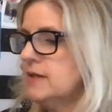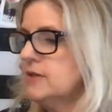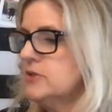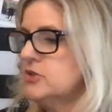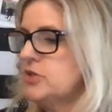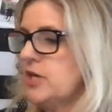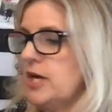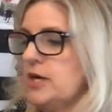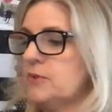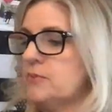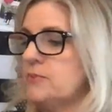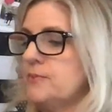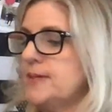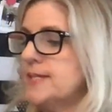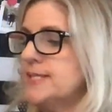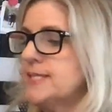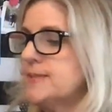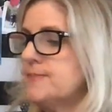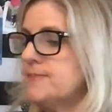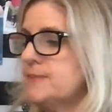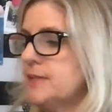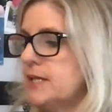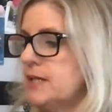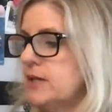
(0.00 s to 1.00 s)
Jack raced
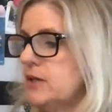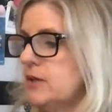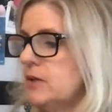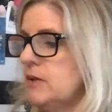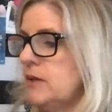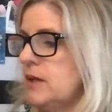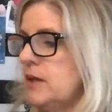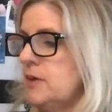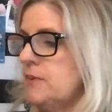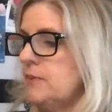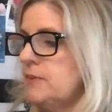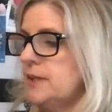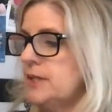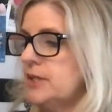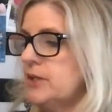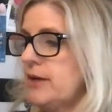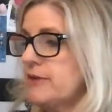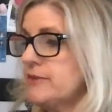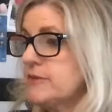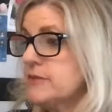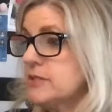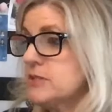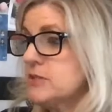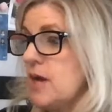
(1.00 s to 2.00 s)
up the hill. When he
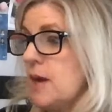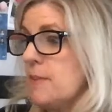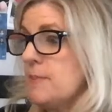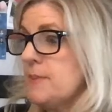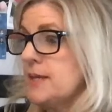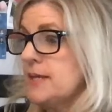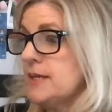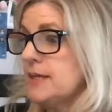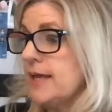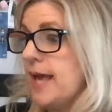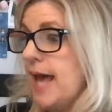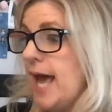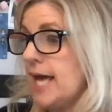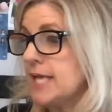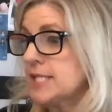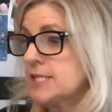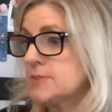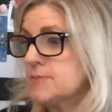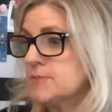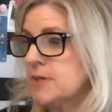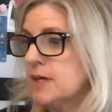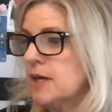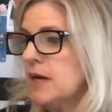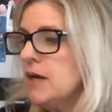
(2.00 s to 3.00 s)
got to the top, he
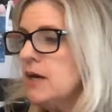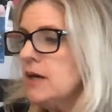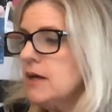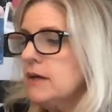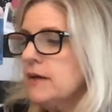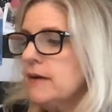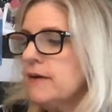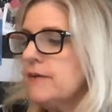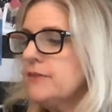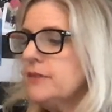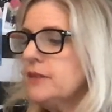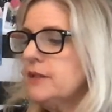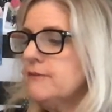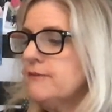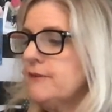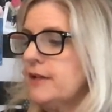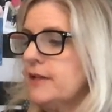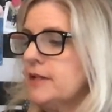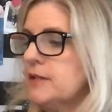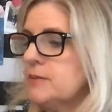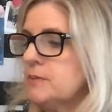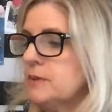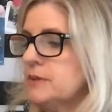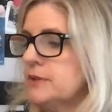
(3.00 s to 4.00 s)
gasped. The
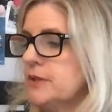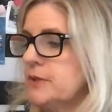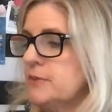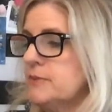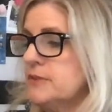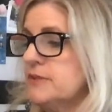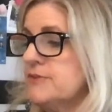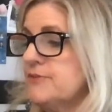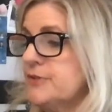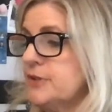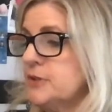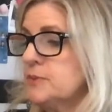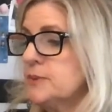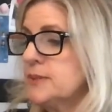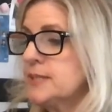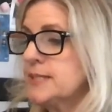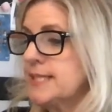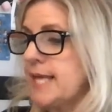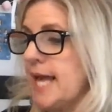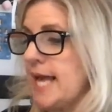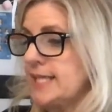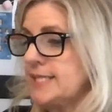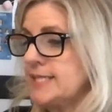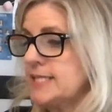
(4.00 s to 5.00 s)
valley below was filled with
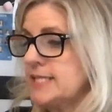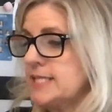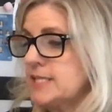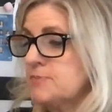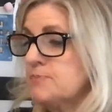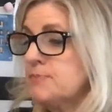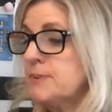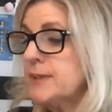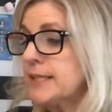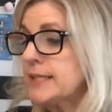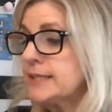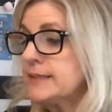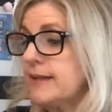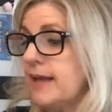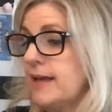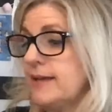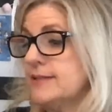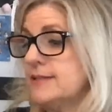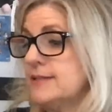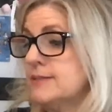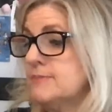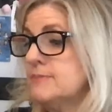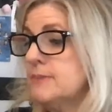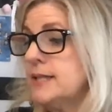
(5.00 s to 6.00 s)
nests, big
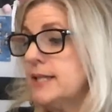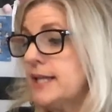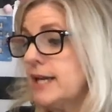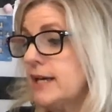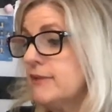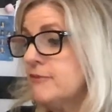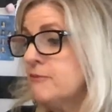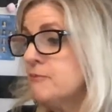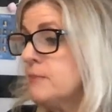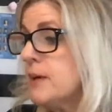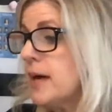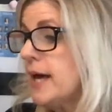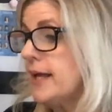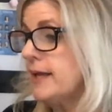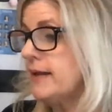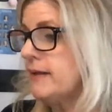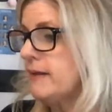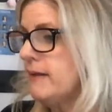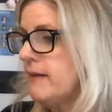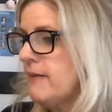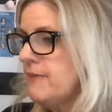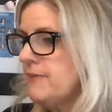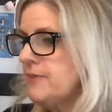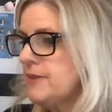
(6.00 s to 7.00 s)
nests made out of mud.
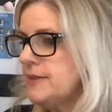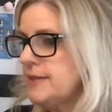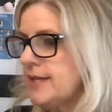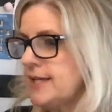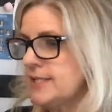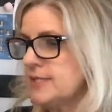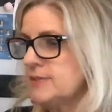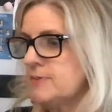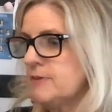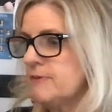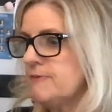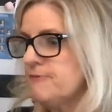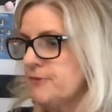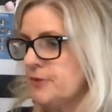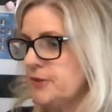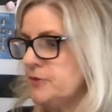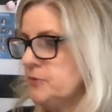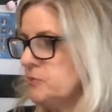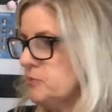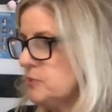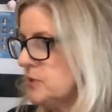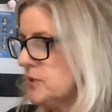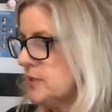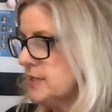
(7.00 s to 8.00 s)
The nests were
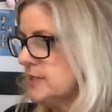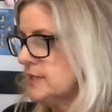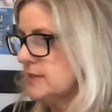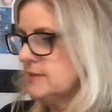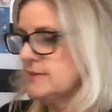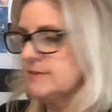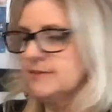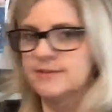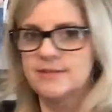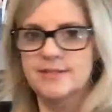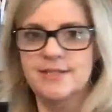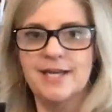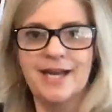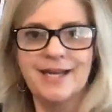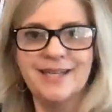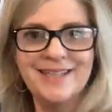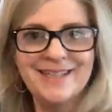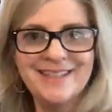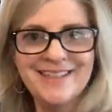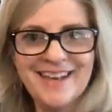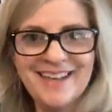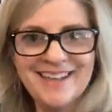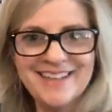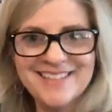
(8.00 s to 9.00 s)
filled with
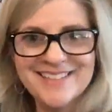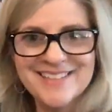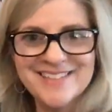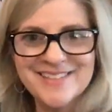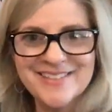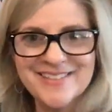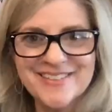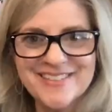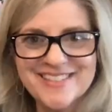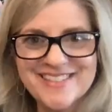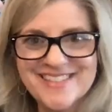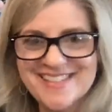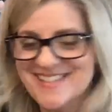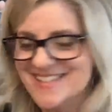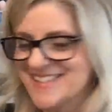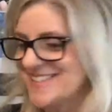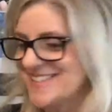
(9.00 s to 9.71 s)
tiny dinosaurs.